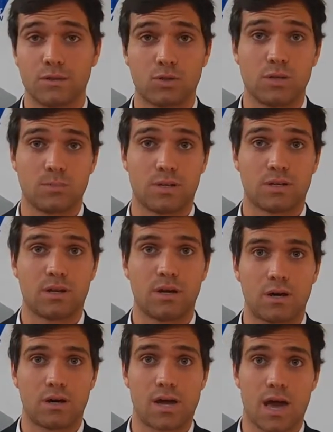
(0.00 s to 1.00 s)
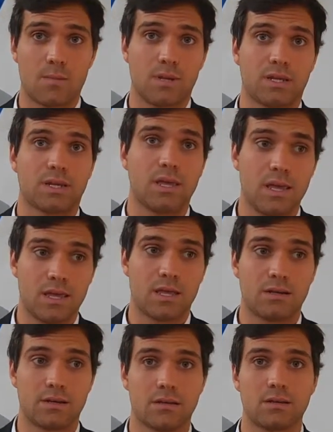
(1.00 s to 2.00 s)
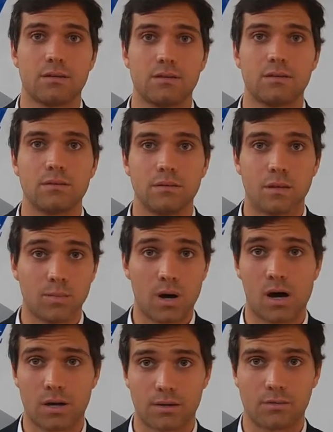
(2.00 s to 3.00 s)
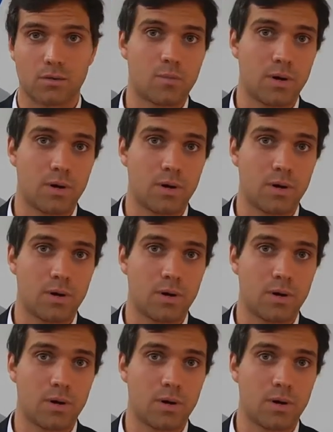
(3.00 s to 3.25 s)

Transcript: treatment happening in the pond or a